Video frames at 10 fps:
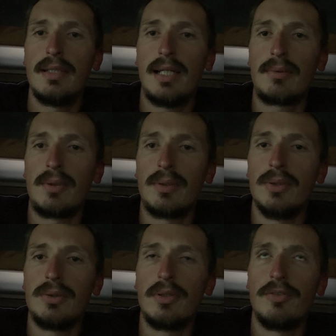
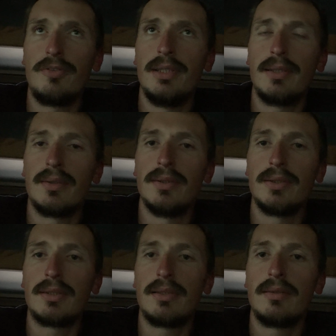agricultural
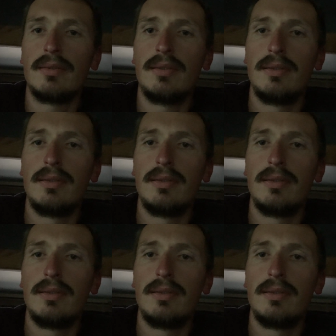vehicles and